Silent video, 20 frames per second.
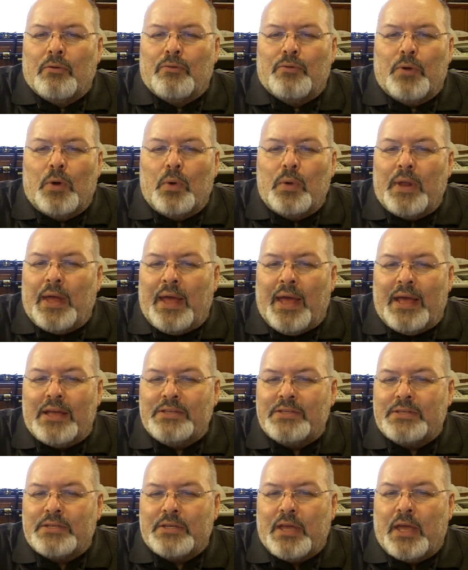FRONA
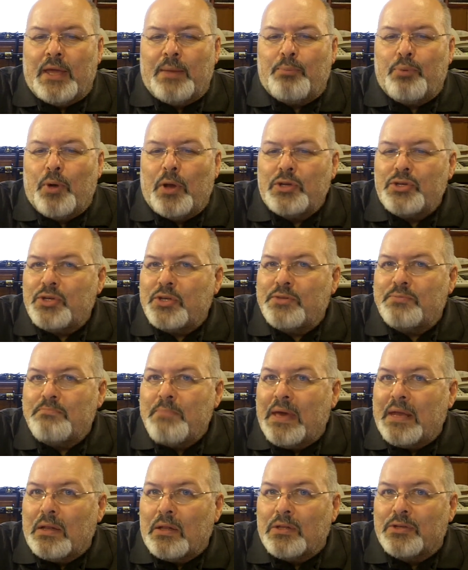has a precious
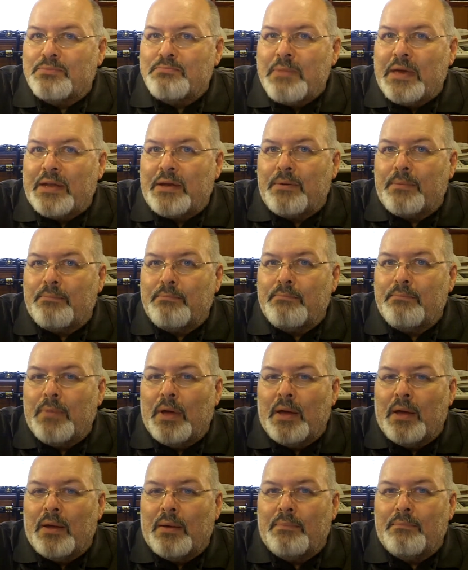metals
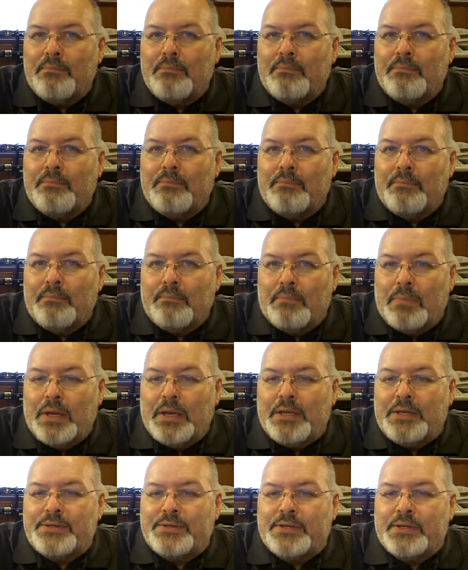
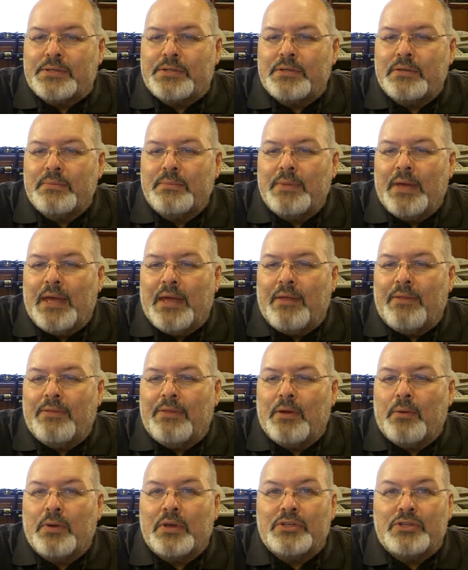money system, and
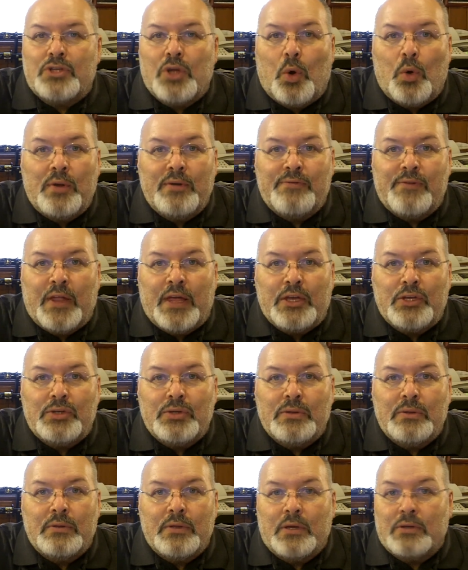there is no
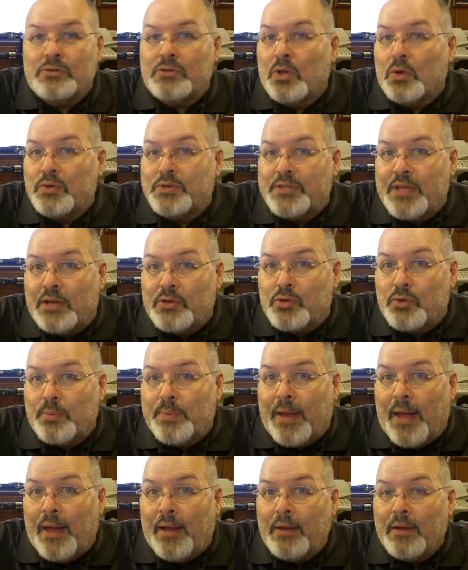inflation, there's no central
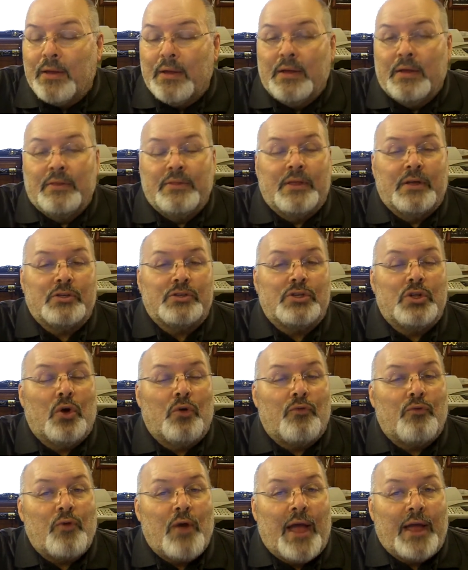bank, there's
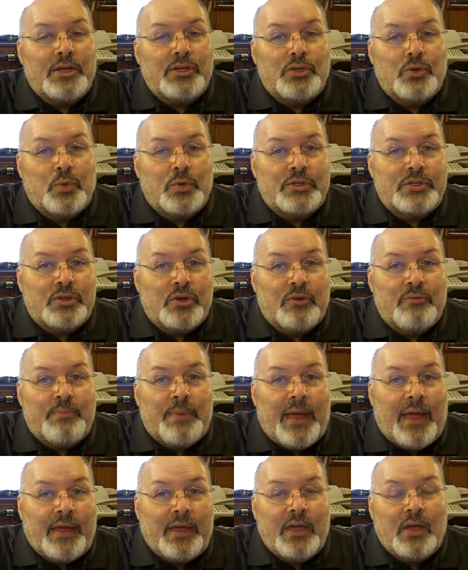no fractional reserve
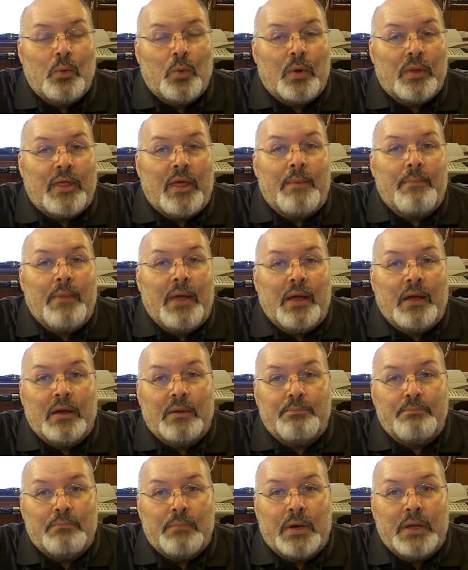banking where they make
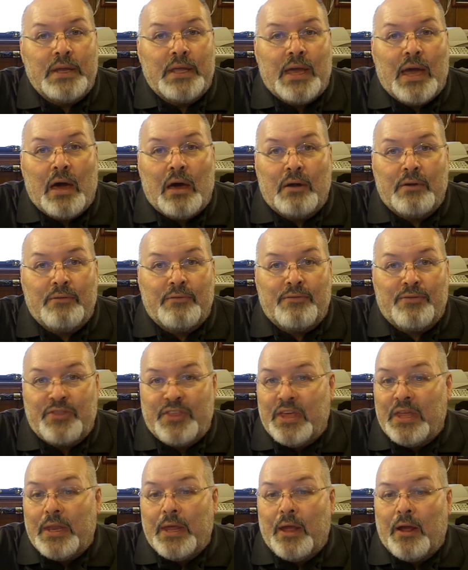up money out of
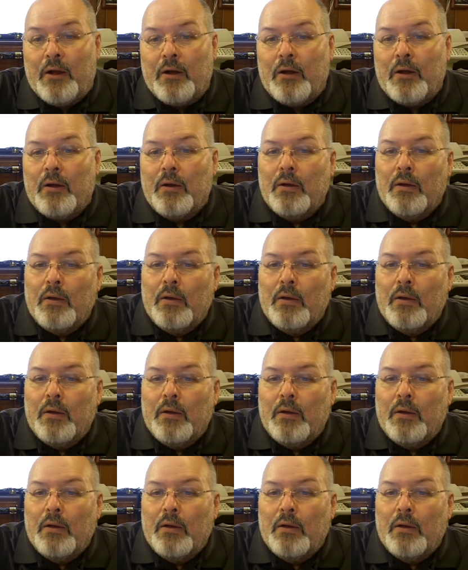thin air,